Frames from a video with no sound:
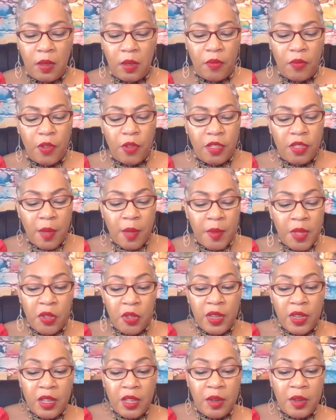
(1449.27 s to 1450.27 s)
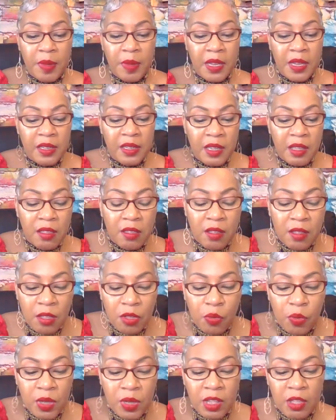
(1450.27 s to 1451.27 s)
For some of you, there could be a
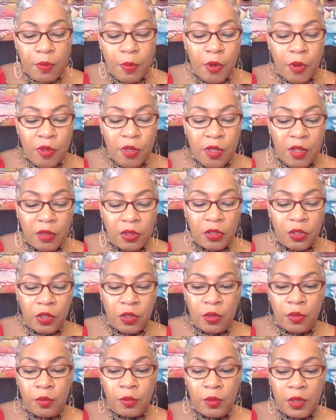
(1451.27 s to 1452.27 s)
distance with this person too.